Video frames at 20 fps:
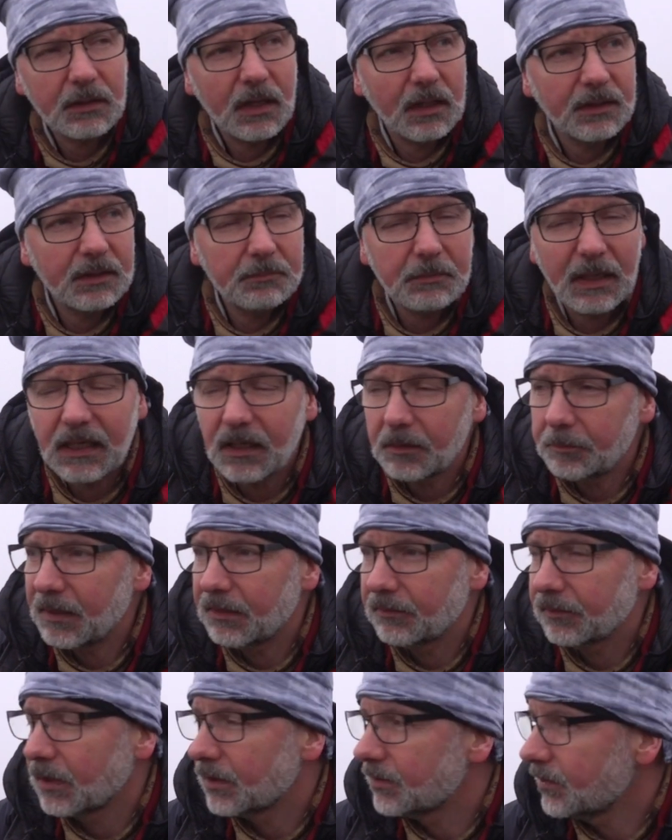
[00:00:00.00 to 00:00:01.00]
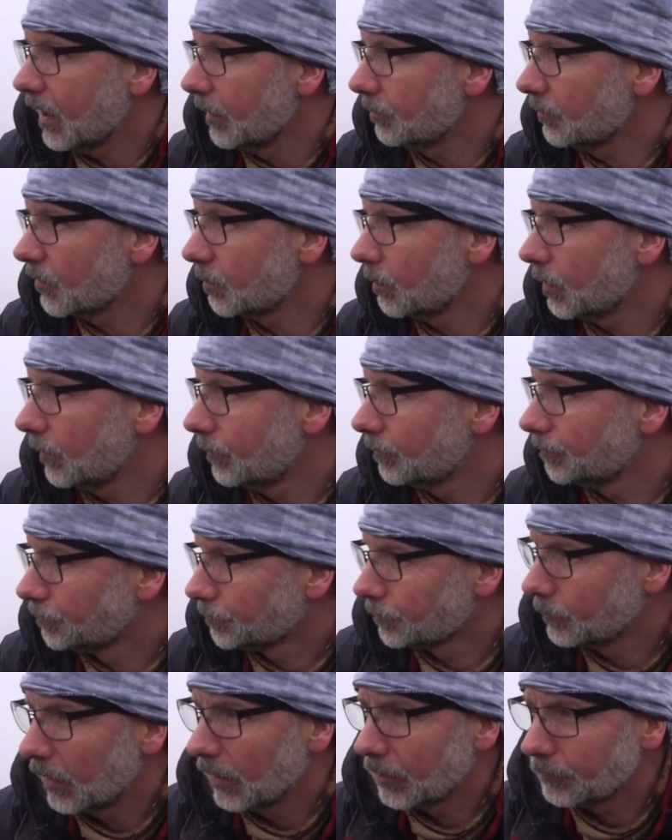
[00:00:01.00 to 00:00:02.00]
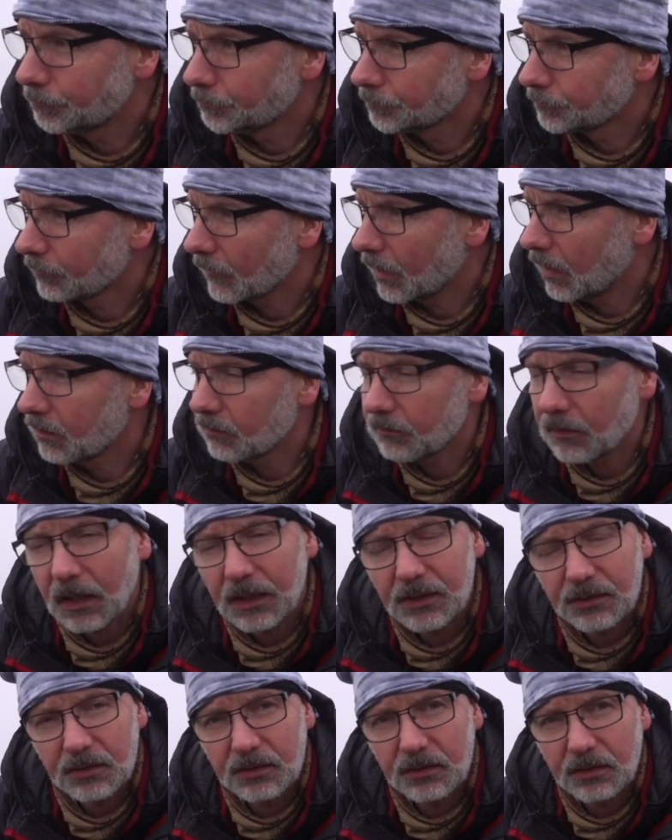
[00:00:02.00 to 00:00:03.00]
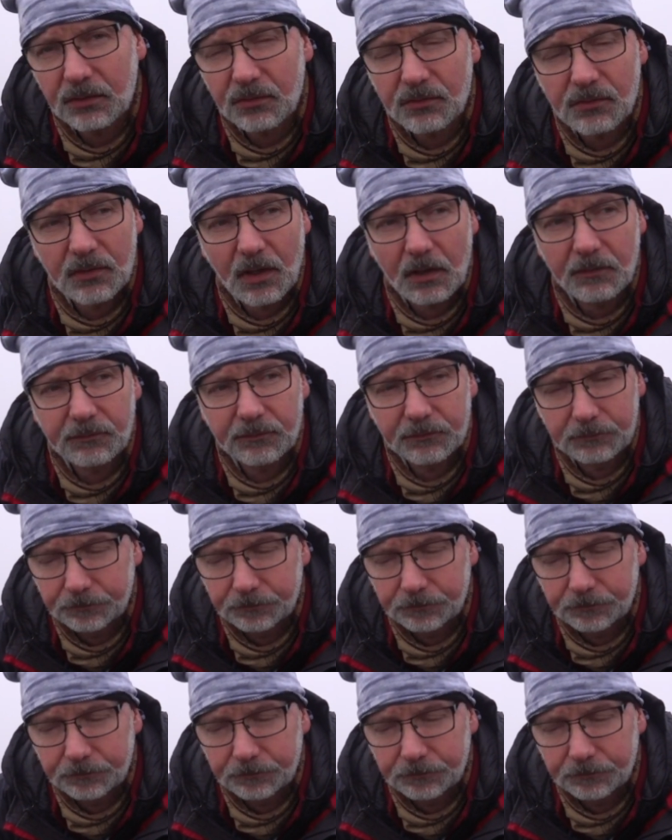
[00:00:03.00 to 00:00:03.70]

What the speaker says: I did make a bit of an attempt, but I'd have liked to have done stuff